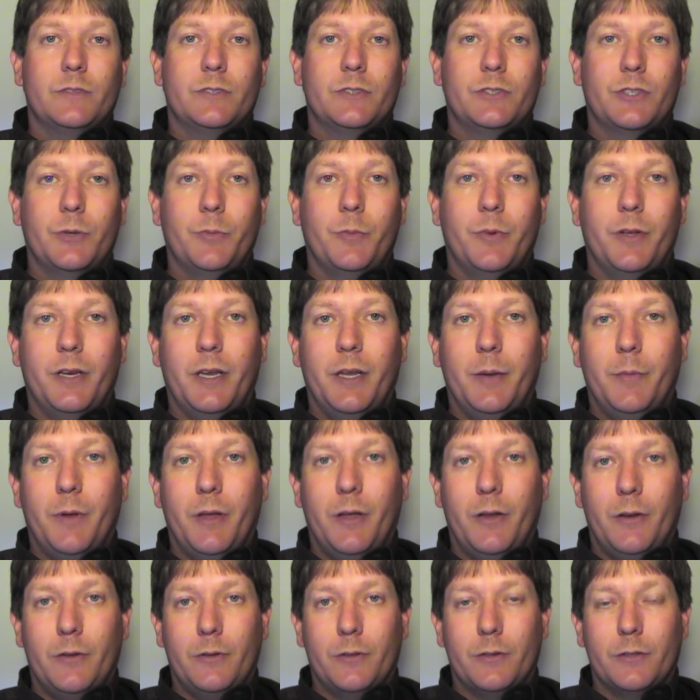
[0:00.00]
shoot me an
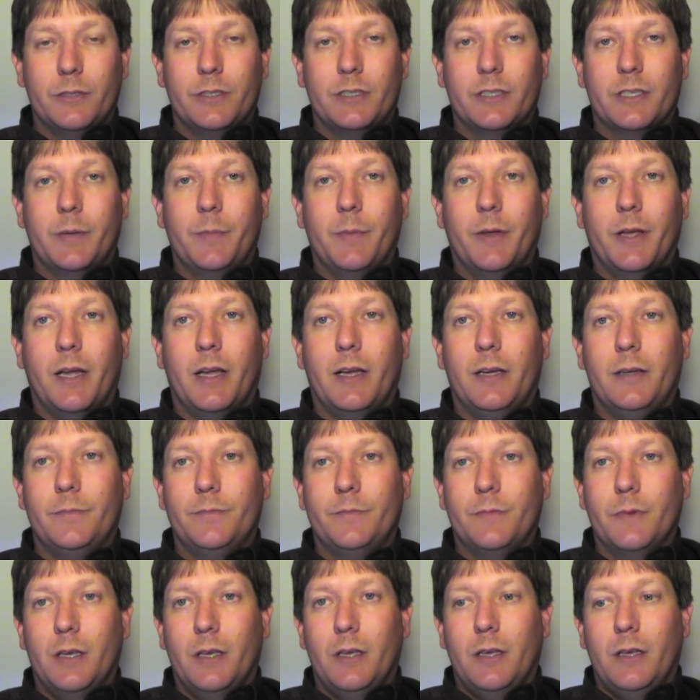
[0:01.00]
email, or just give me a
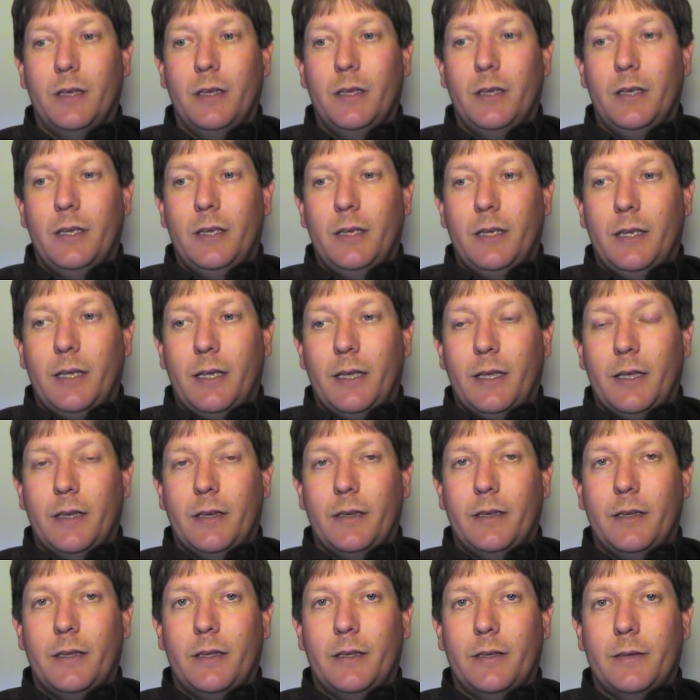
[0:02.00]
call.
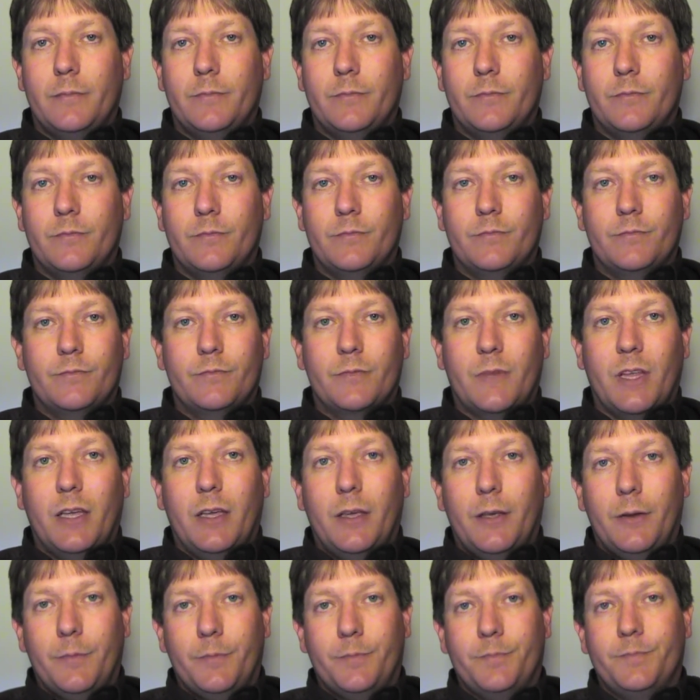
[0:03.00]
And
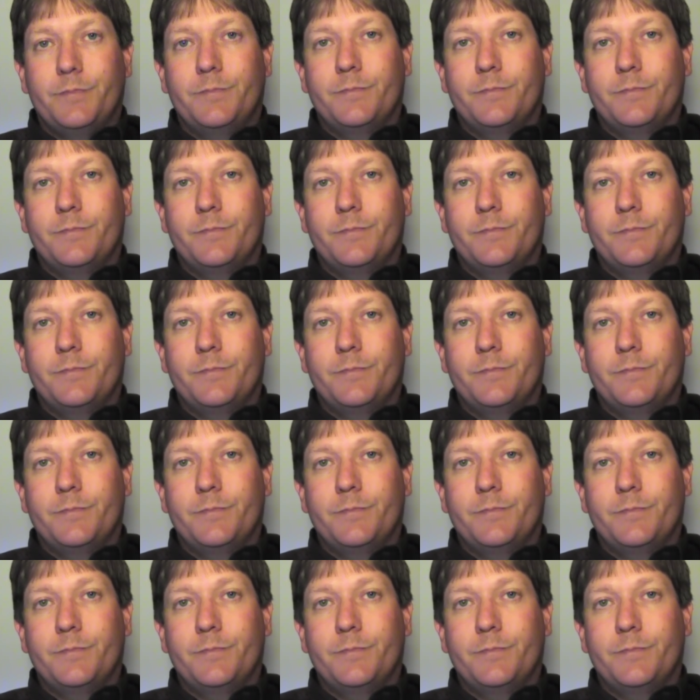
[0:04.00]
thank you.